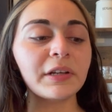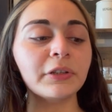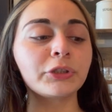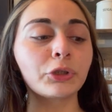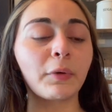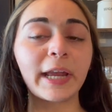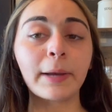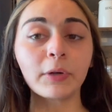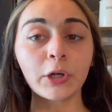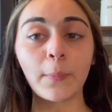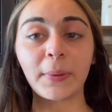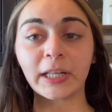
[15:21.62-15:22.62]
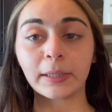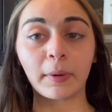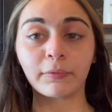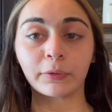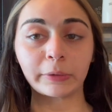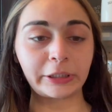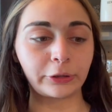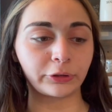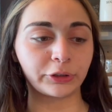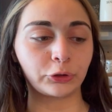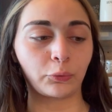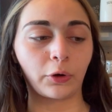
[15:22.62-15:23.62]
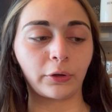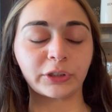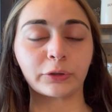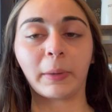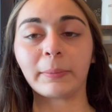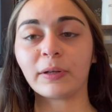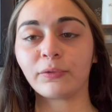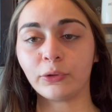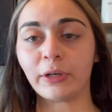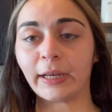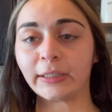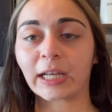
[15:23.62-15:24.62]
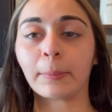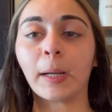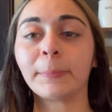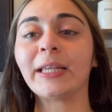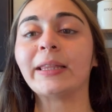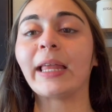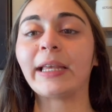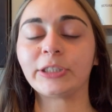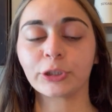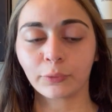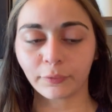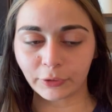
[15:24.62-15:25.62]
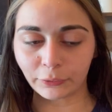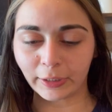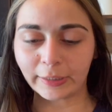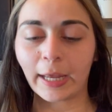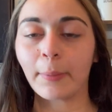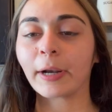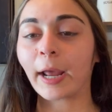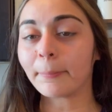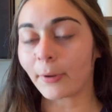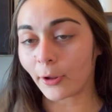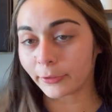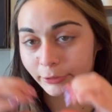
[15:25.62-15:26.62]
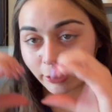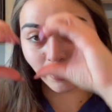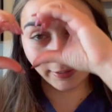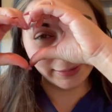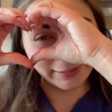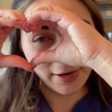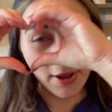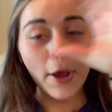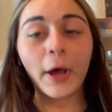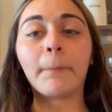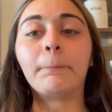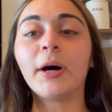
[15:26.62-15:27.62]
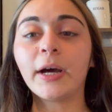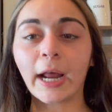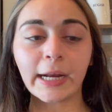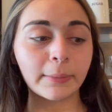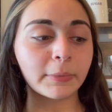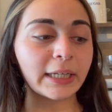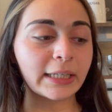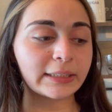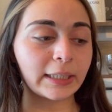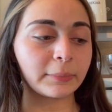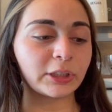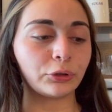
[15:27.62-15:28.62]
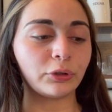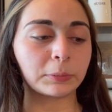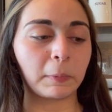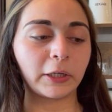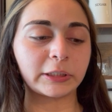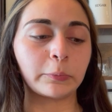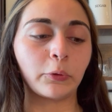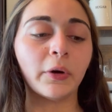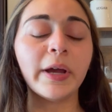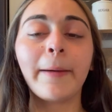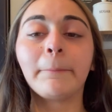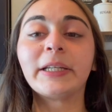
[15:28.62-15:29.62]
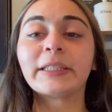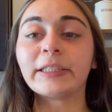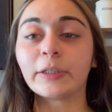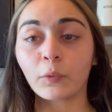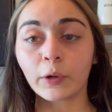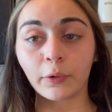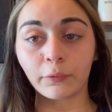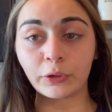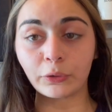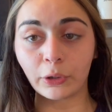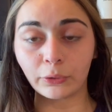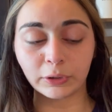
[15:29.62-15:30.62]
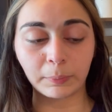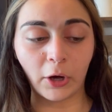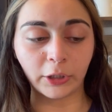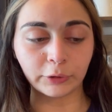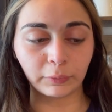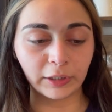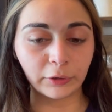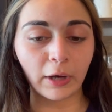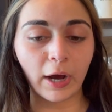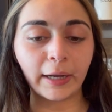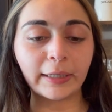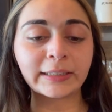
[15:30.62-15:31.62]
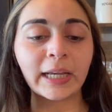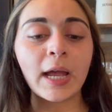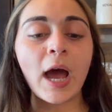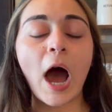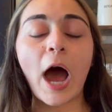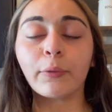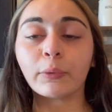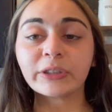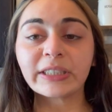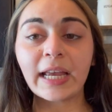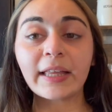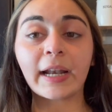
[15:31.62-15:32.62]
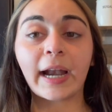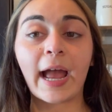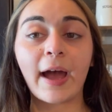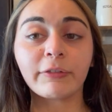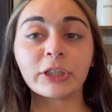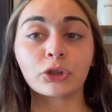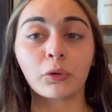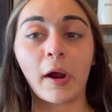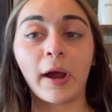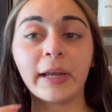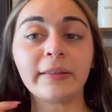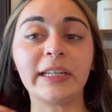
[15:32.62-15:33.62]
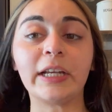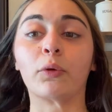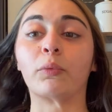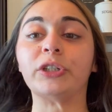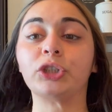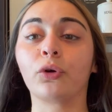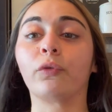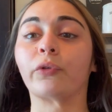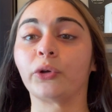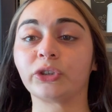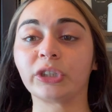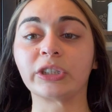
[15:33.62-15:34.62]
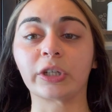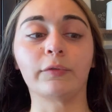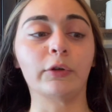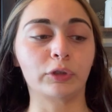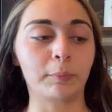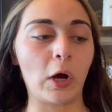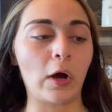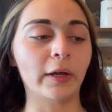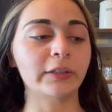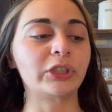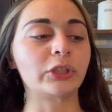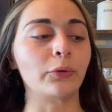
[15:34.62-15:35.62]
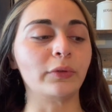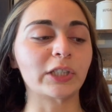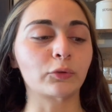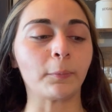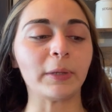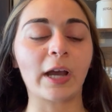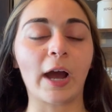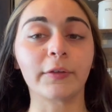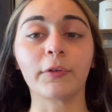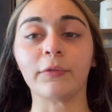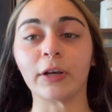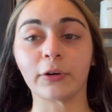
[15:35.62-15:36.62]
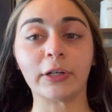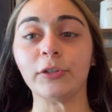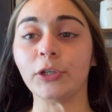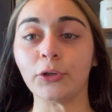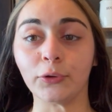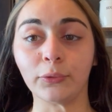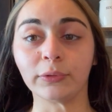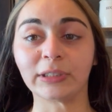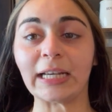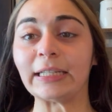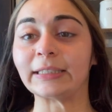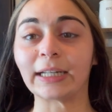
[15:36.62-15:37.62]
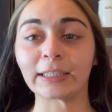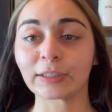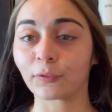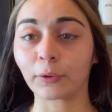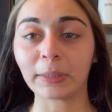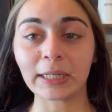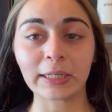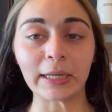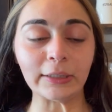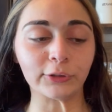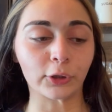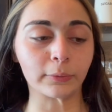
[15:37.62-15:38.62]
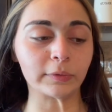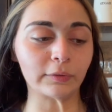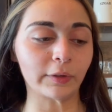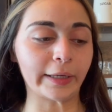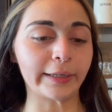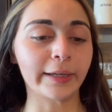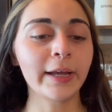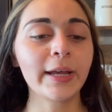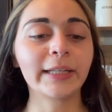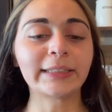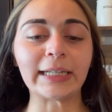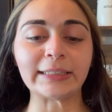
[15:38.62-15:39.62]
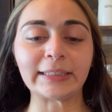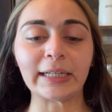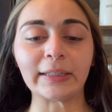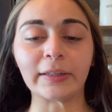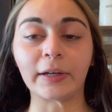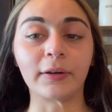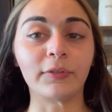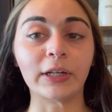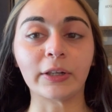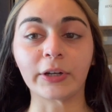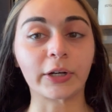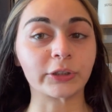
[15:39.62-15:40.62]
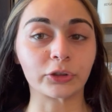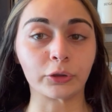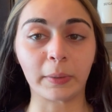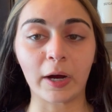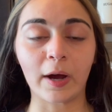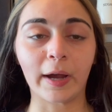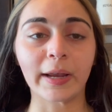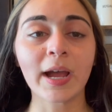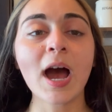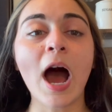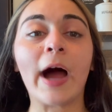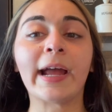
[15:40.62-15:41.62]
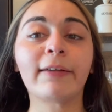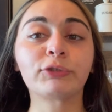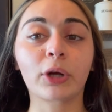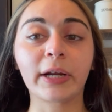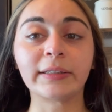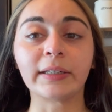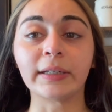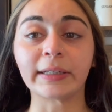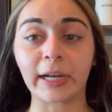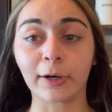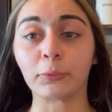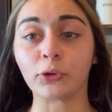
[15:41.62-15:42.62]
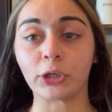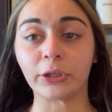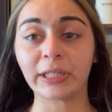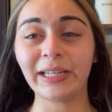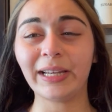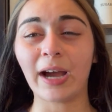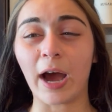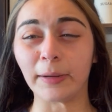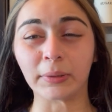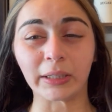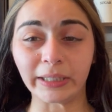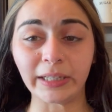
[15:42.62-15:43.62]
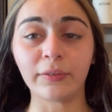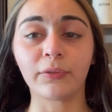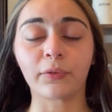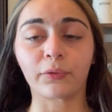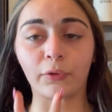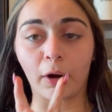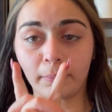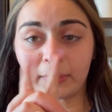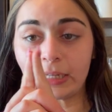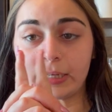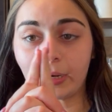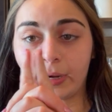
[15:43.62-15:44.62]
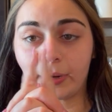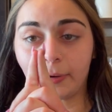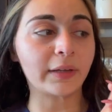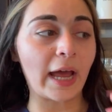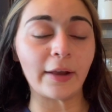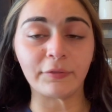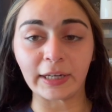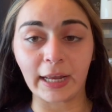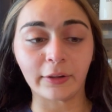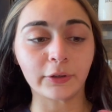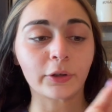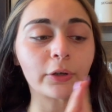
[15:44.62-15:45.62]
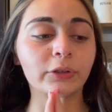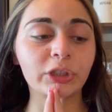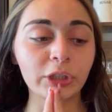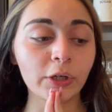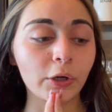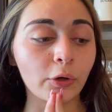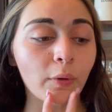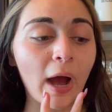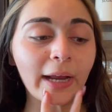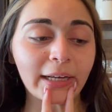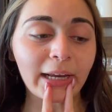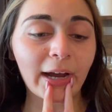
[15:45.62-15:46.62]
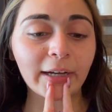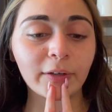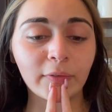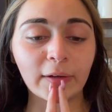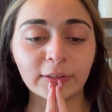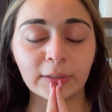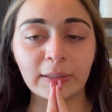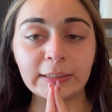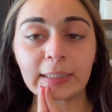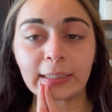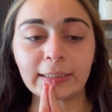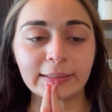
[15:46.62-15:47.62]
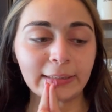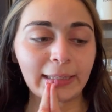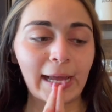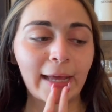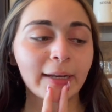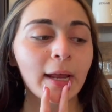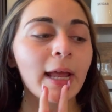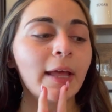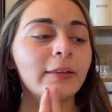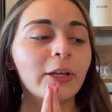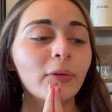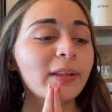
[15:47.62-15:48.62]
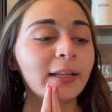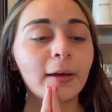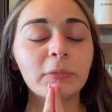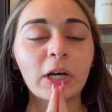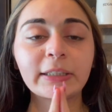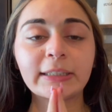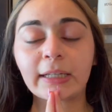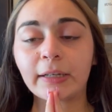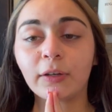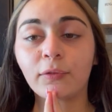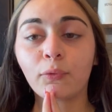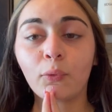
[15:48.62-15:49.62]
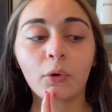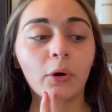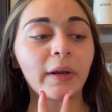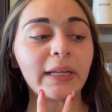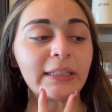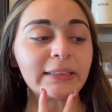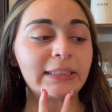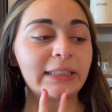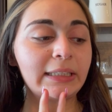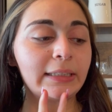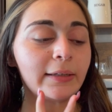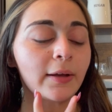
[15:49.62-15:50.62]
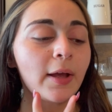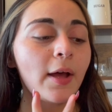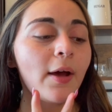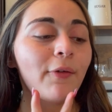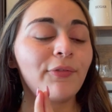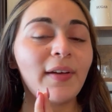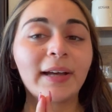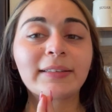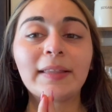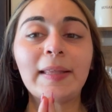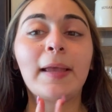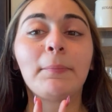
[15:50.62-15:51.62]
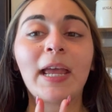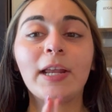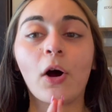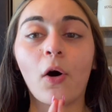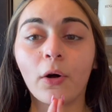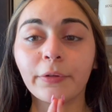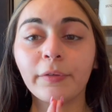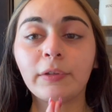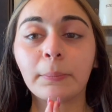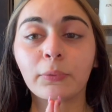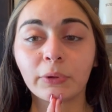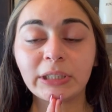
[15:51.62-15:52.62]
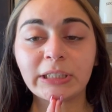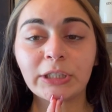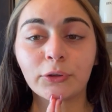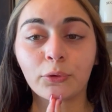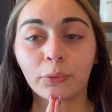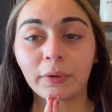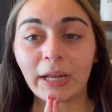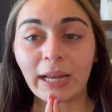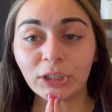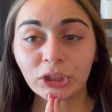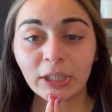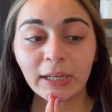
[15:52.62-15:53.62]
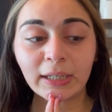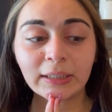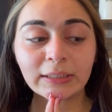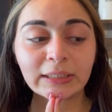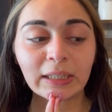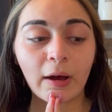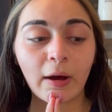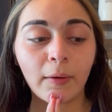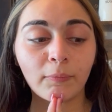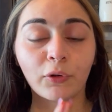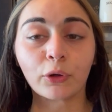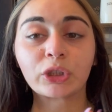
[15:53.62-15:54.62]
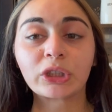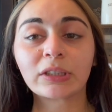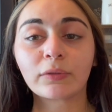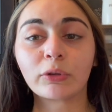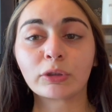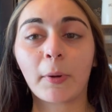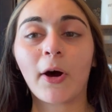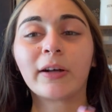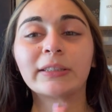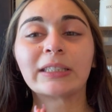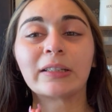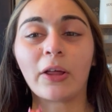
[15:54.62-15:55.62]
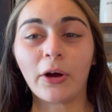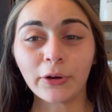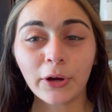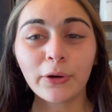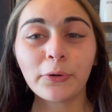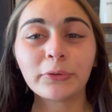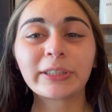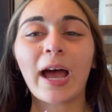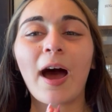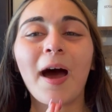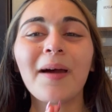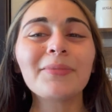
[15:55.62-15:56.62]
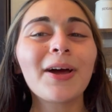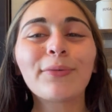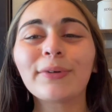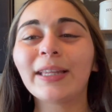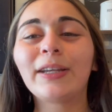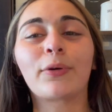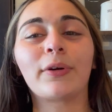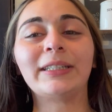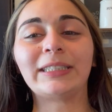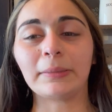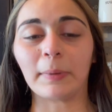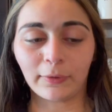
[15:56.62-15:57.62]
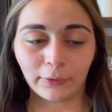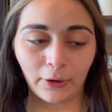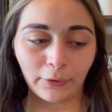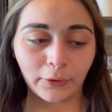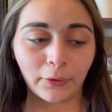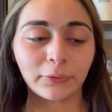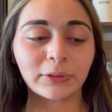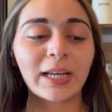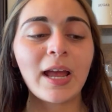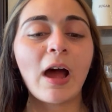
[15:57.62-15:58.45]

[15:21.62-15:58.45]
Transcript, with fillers: So I am going to go pick them up from the nearest store. So it might be a few days. I might be late to reviewing them and I apologize. But I am going to get to them as soon as possible because I did want to review those pods with you guys. I will say that I haven't tried the original versions of those pods. So this will be kind of a very new taste test for me in terms of like tasting the vanilla custard pie. I have tried the caramel cookie, I believe, from the uh, advent calendar. So I can kind of give some insight into that. The only thing I'm not excited for is the fact that they made all of the barista creations, um, versions of those pods lungos, I'm not really crazy about lungos.